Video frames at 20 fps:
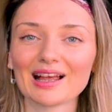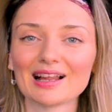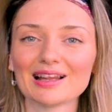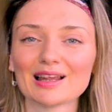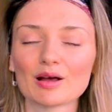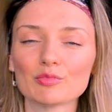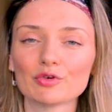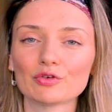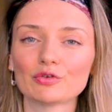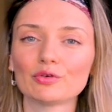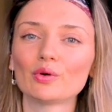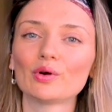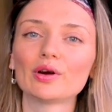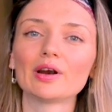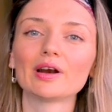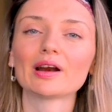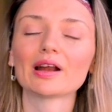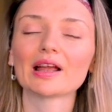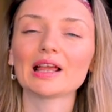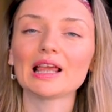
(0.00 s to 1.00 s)
Number
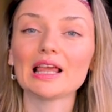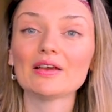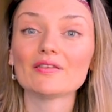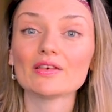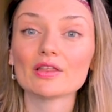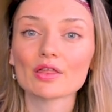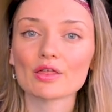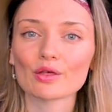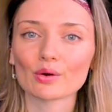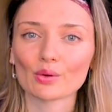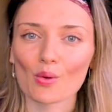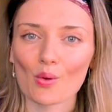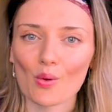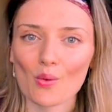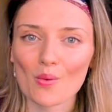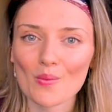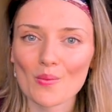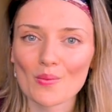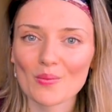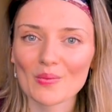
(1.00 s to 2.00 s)
four, even
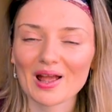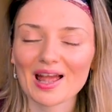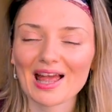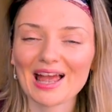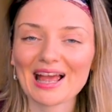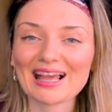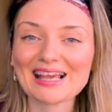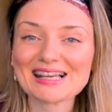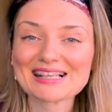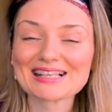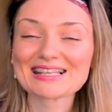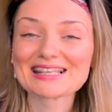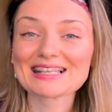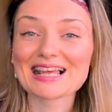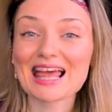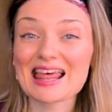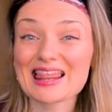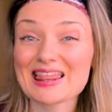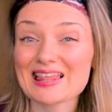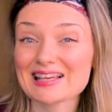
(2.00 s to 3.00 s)
though.
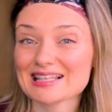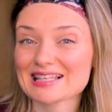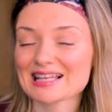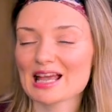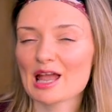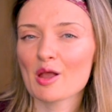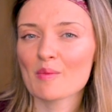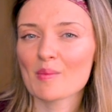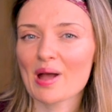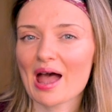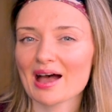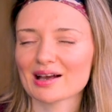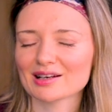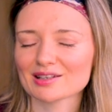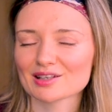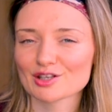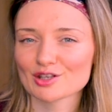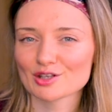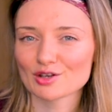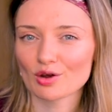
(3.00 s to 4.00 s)
It's the same
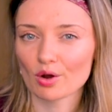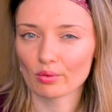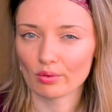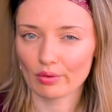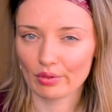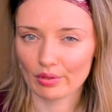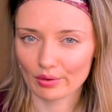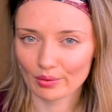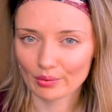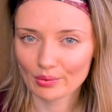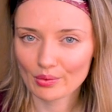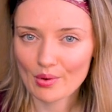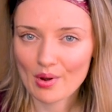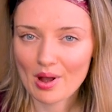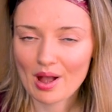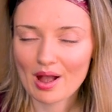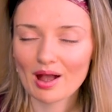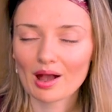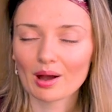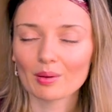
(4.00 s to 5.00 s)
as although,
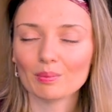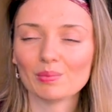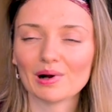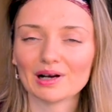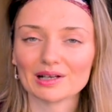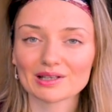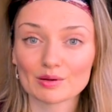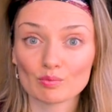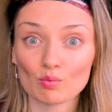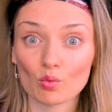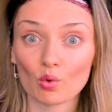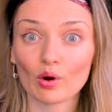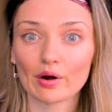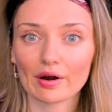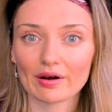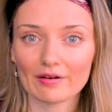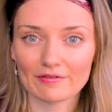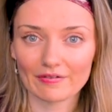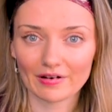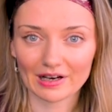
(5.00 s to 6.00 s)
but more
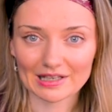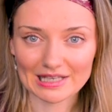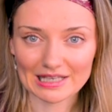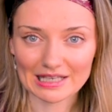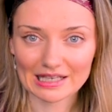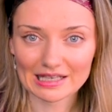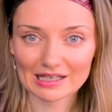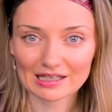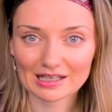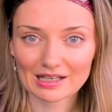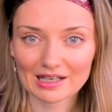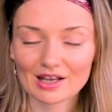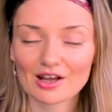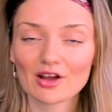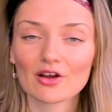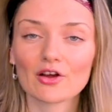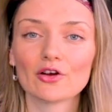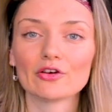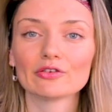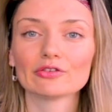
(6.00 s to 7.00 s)
emphatic.
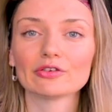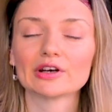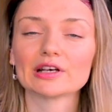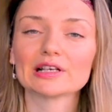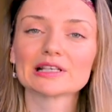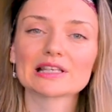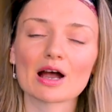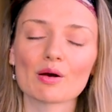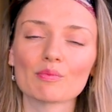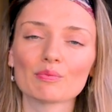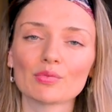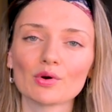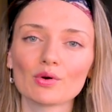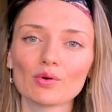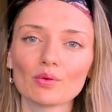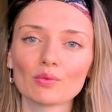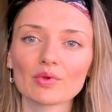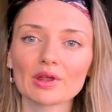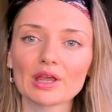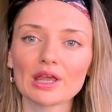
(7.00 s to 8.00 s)
For
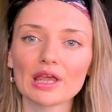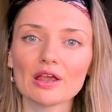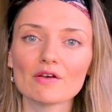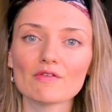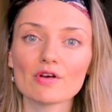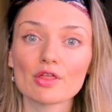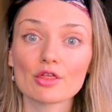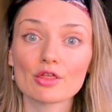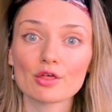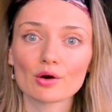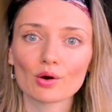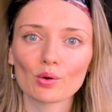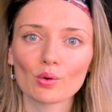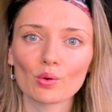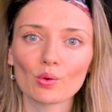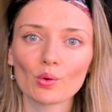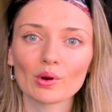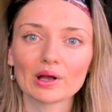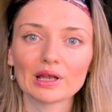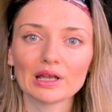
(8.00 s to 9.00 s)
example, even
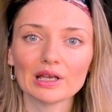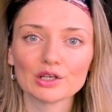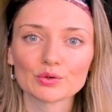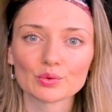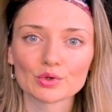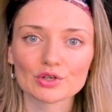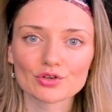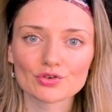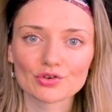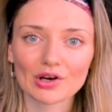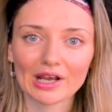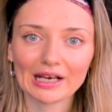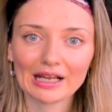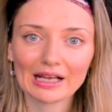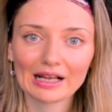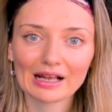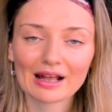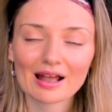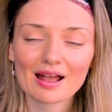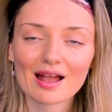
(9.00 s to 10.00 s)
though it was
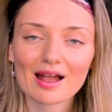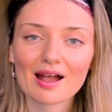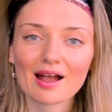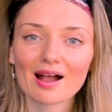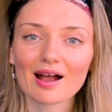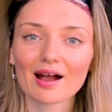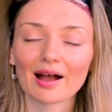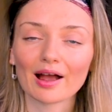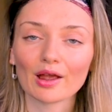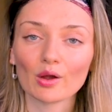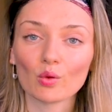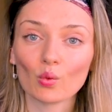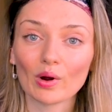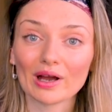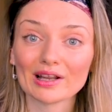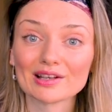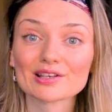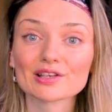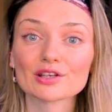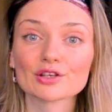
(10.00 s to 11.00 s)
raining, I
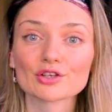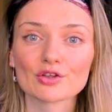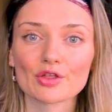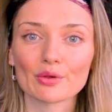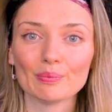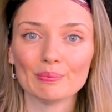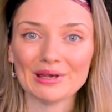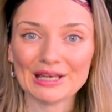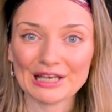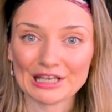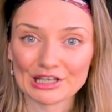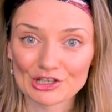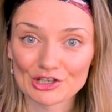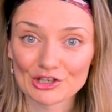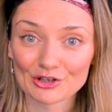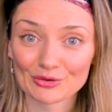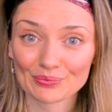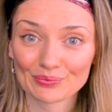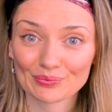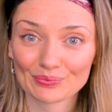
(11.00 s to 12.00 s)
went to the beach.